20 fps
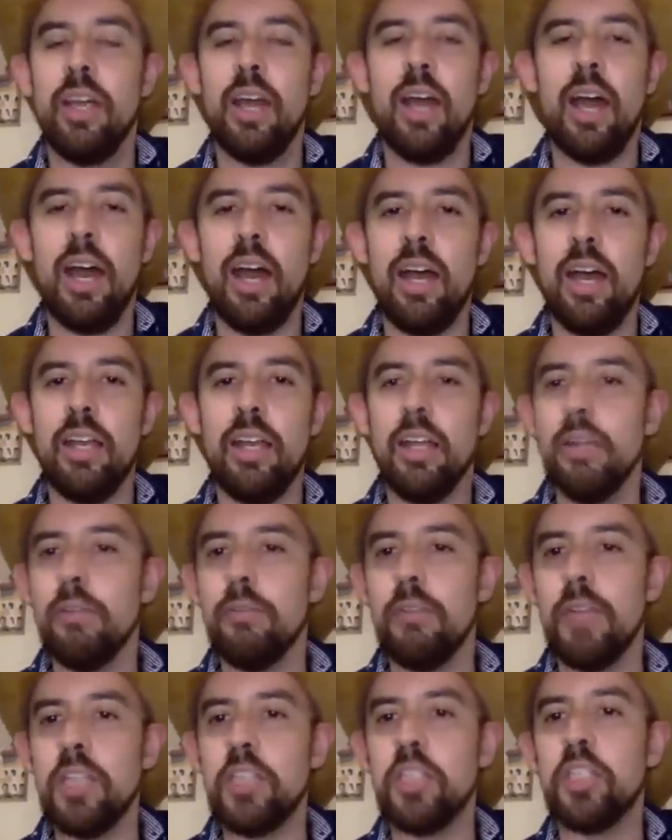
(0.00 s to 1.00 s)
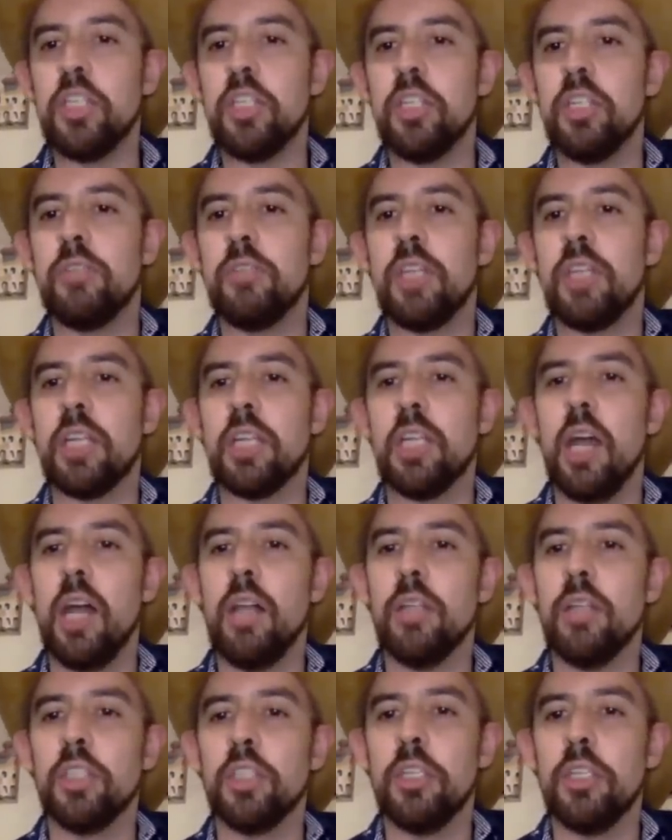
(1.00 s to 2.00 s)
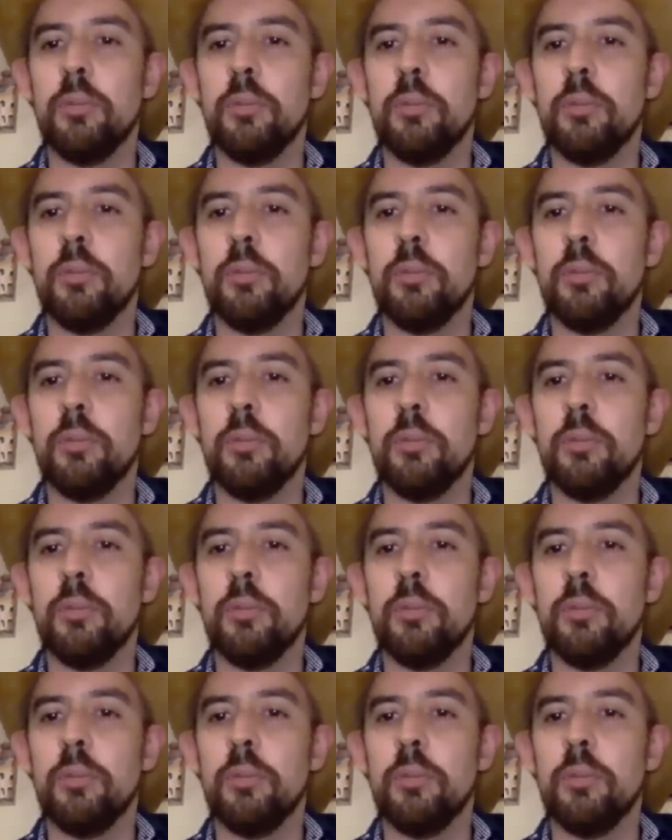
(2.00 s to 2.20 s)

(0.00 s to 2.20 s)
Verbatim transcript: uh, innovation of technology?